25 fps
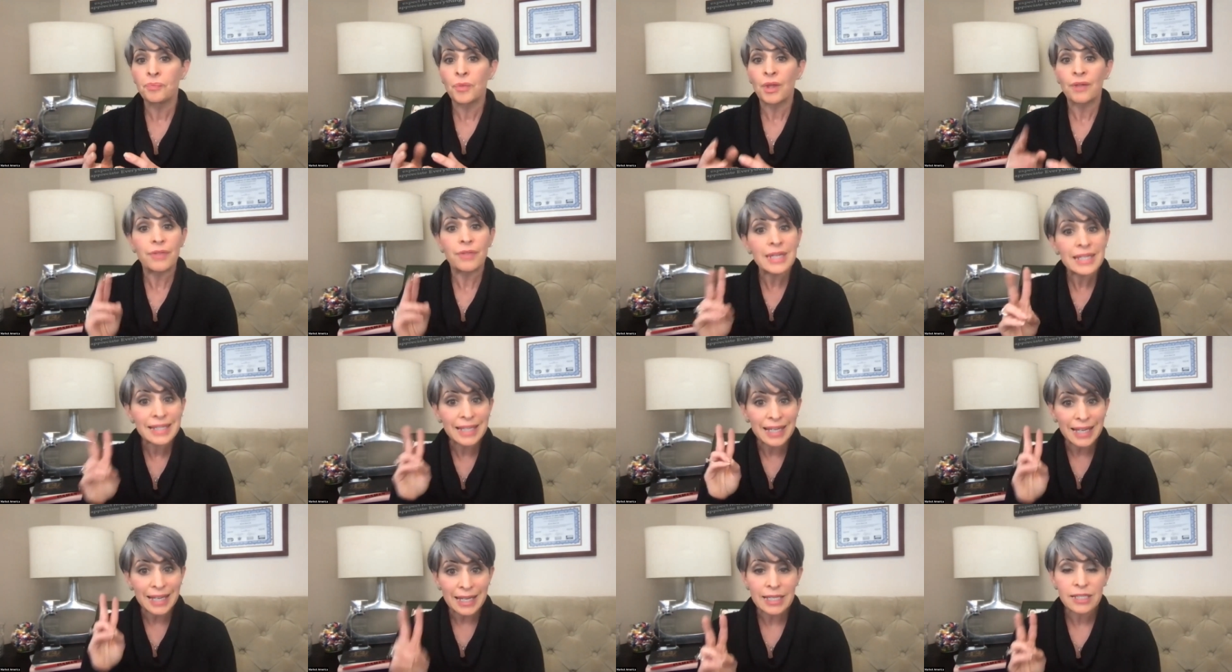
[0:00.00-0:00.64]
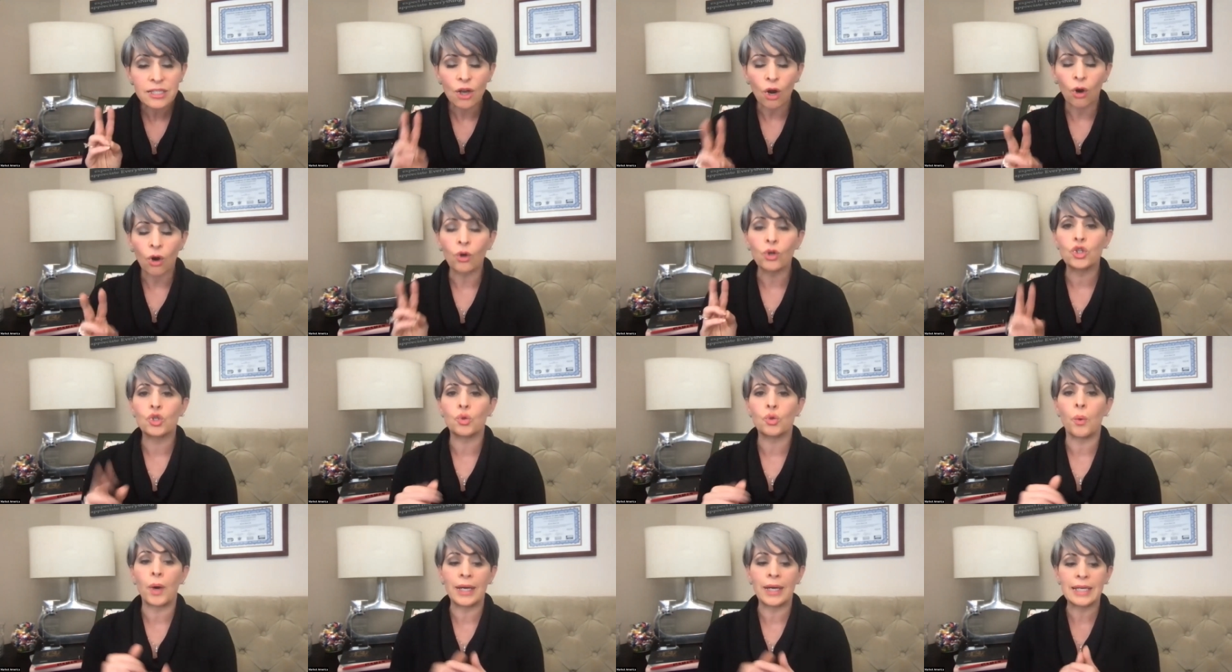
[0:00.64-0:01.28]
This is our
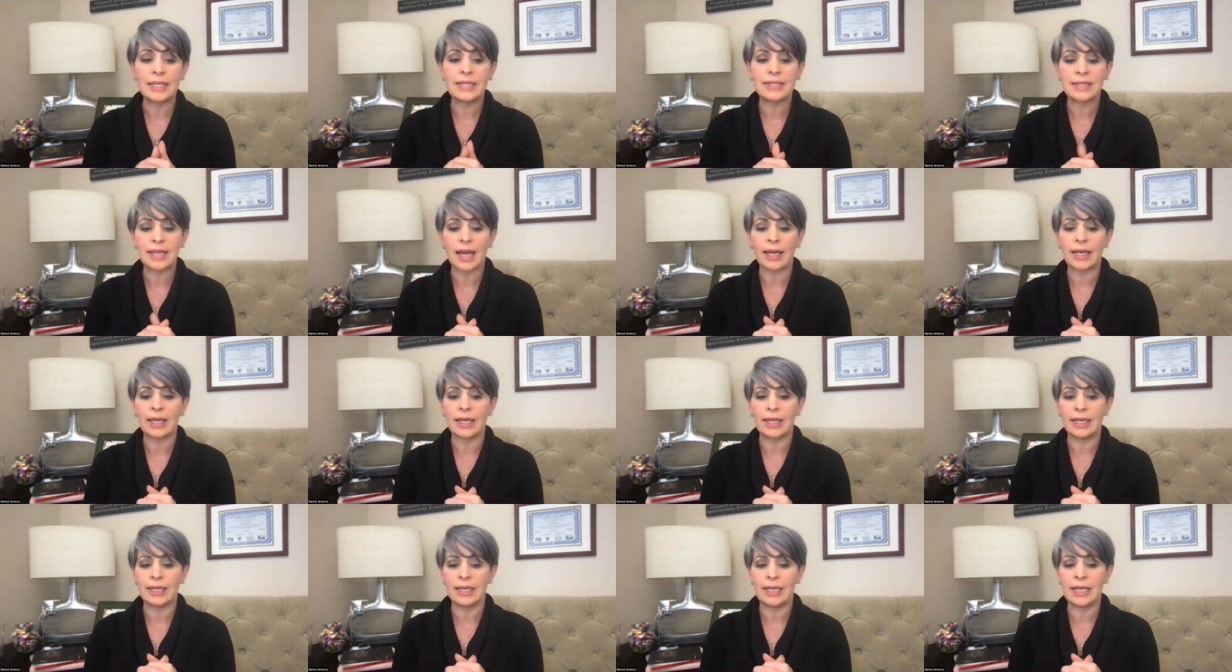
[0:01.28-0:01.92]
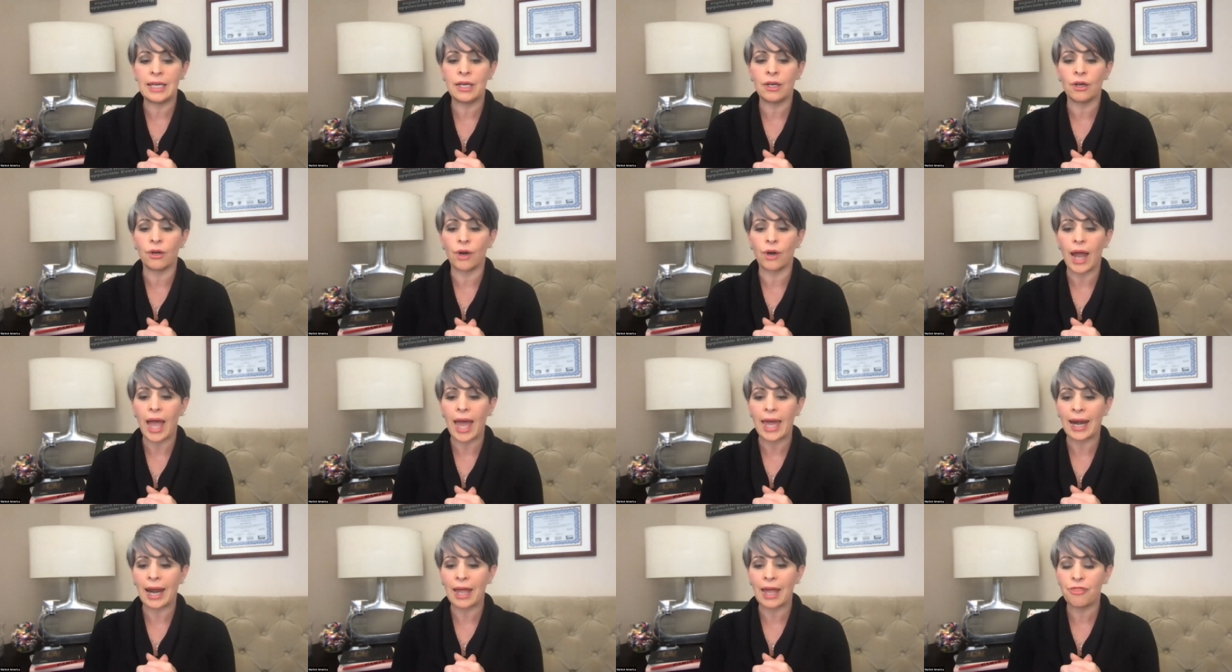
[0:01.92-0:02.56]
22nd year.
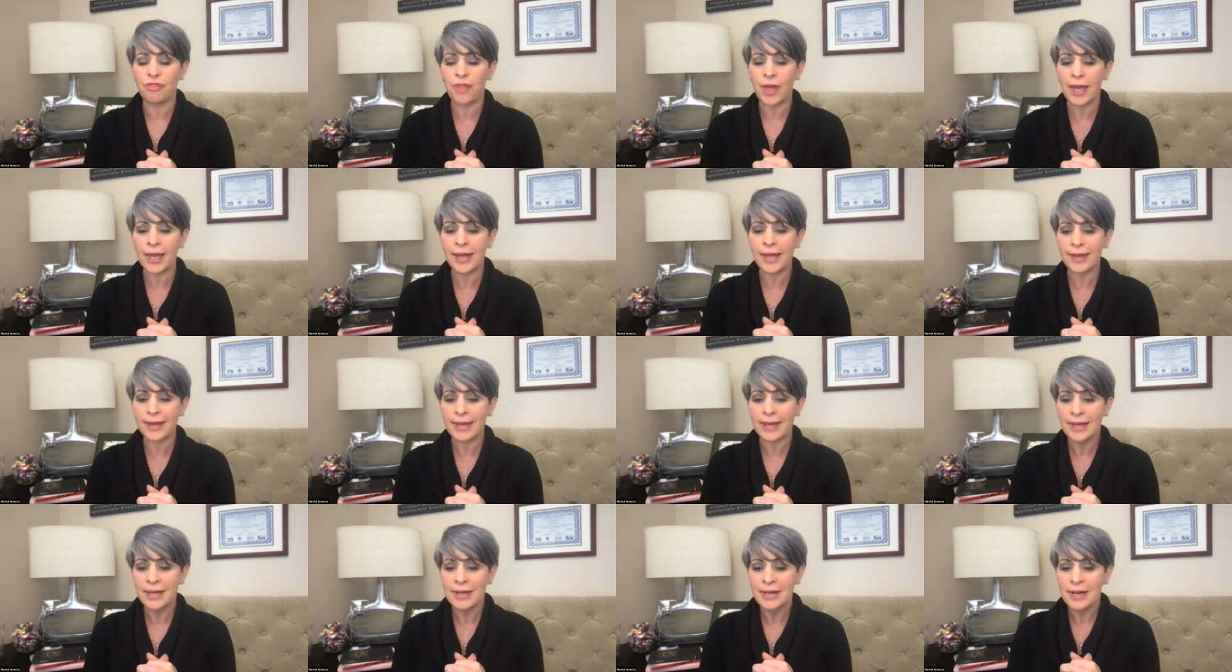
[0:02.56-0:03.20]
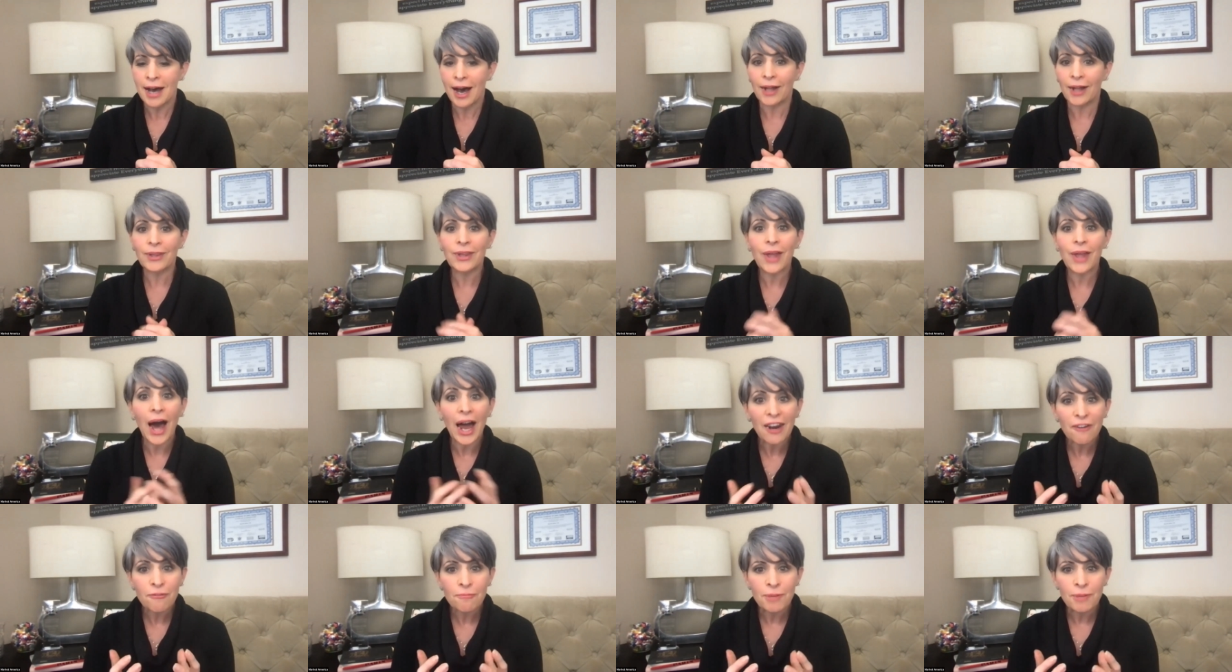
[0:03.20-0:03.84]
And I think a
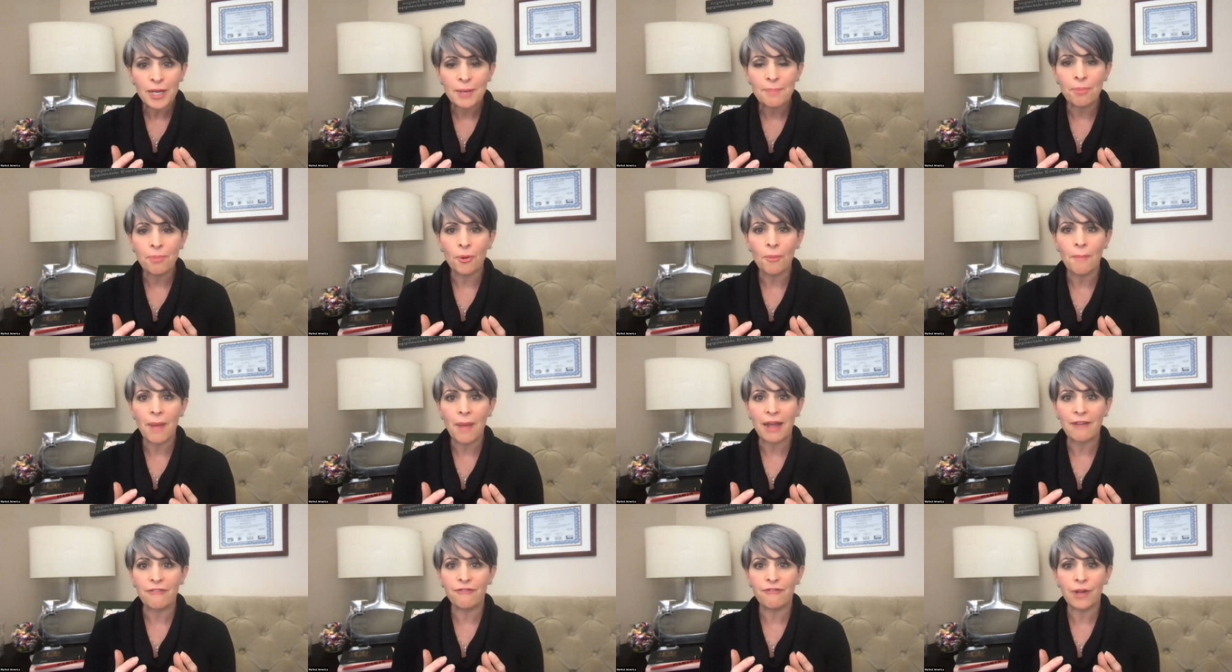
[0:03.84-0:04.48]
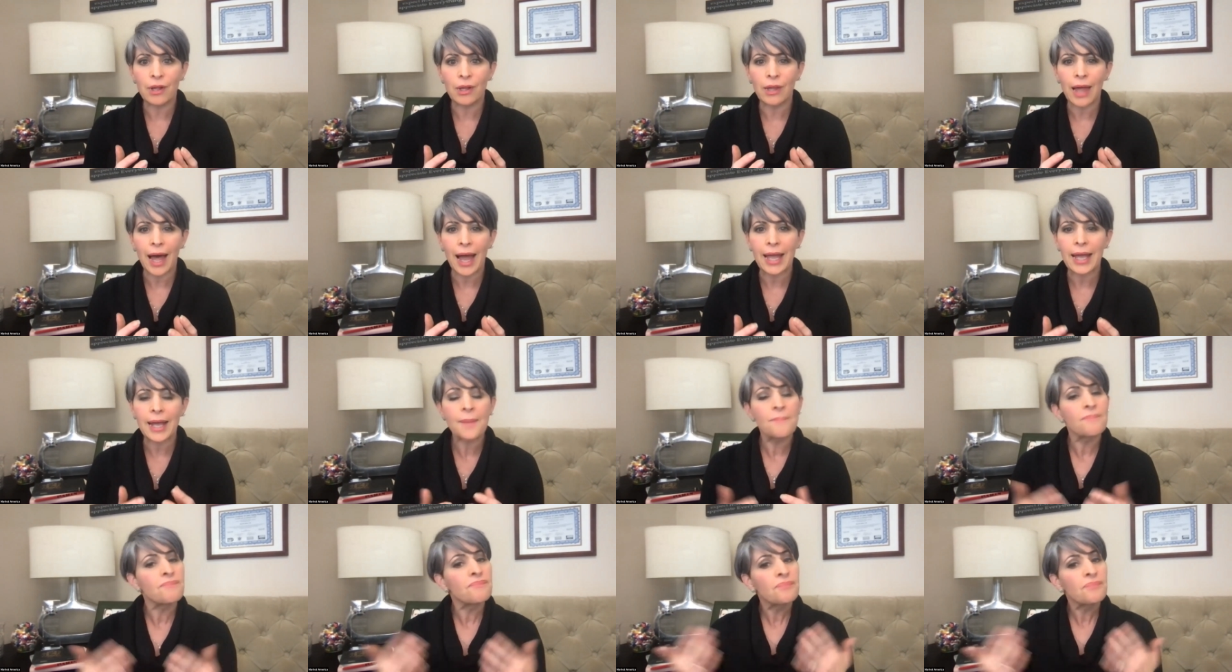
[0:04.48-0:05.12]
lot of people may feel
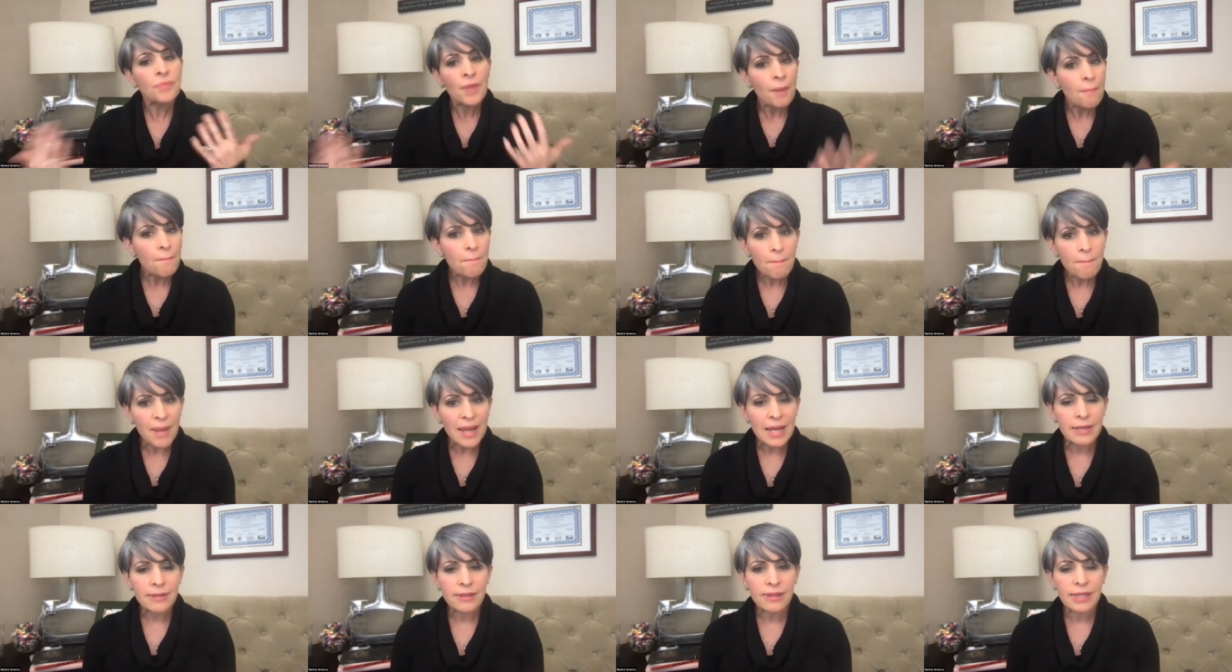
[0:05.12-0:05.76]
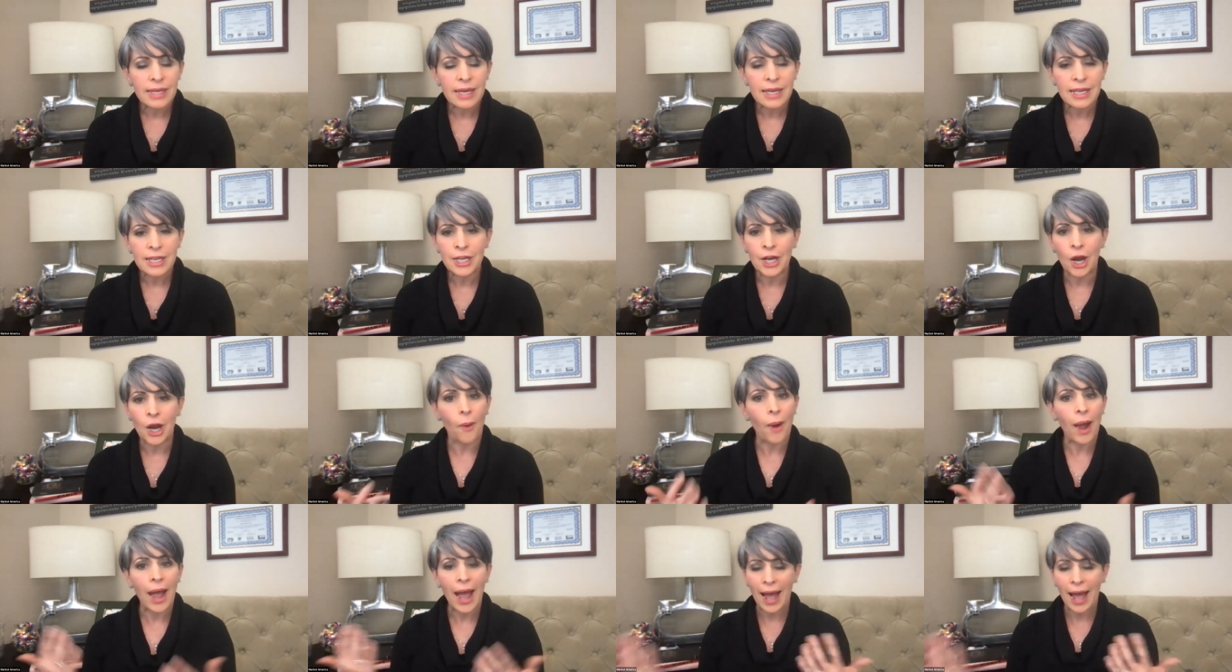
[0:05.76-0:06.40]
like, if you
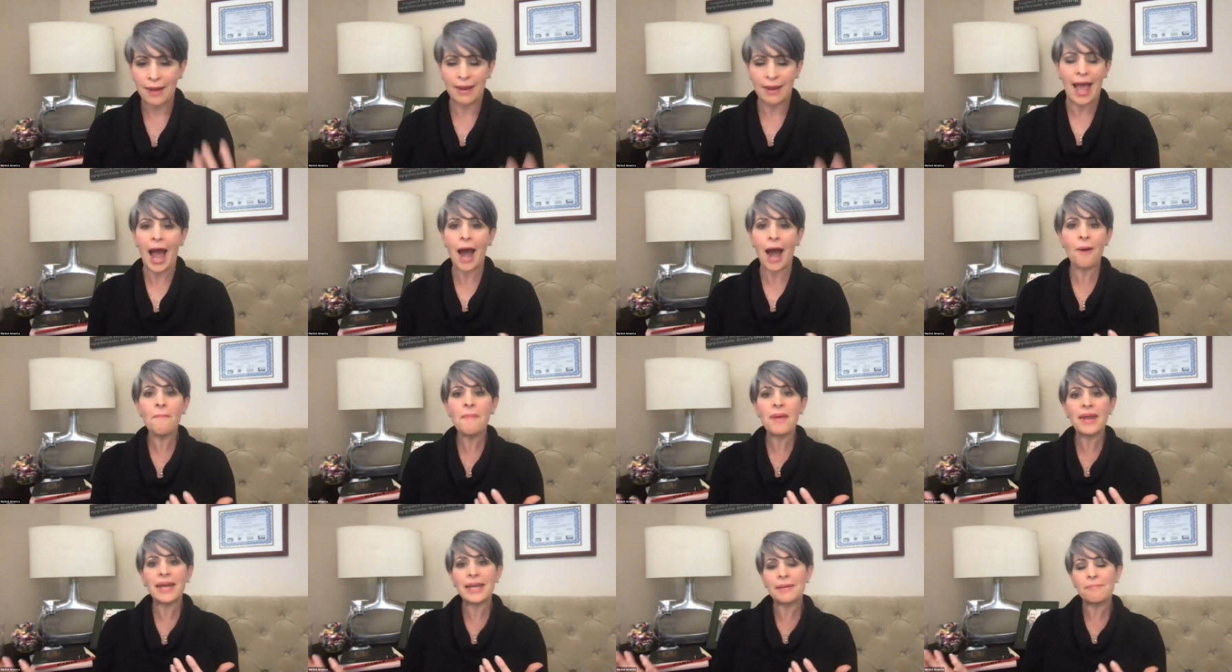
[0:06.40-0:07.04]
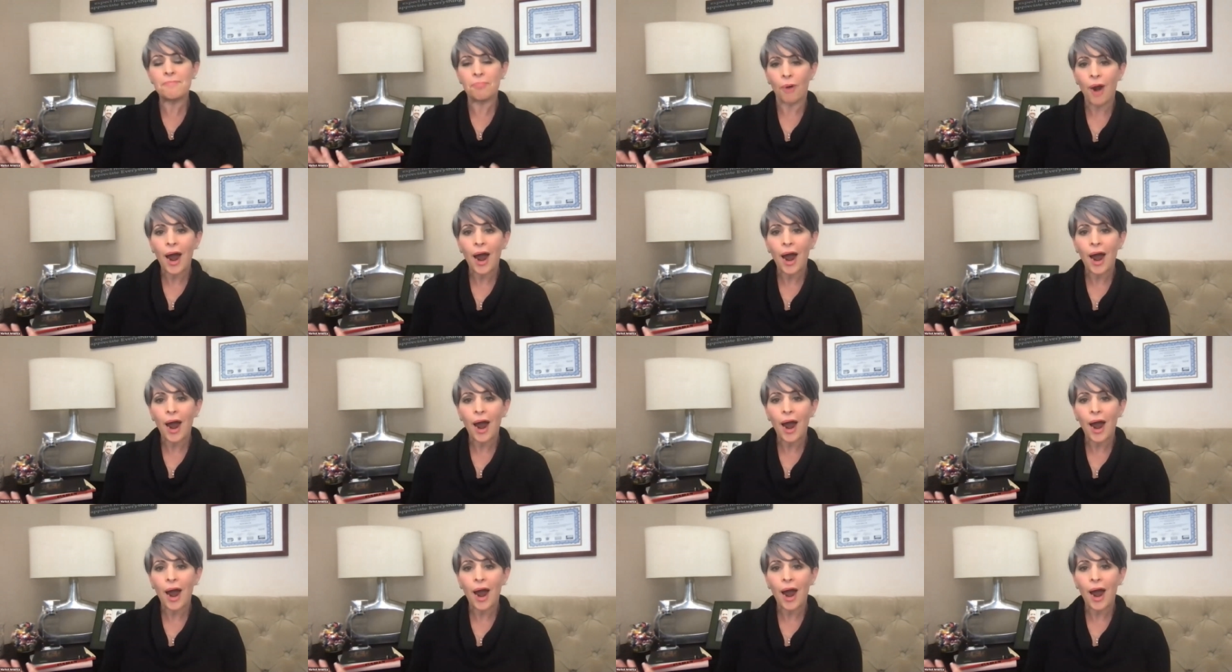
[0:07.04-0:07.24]
know, eh, how many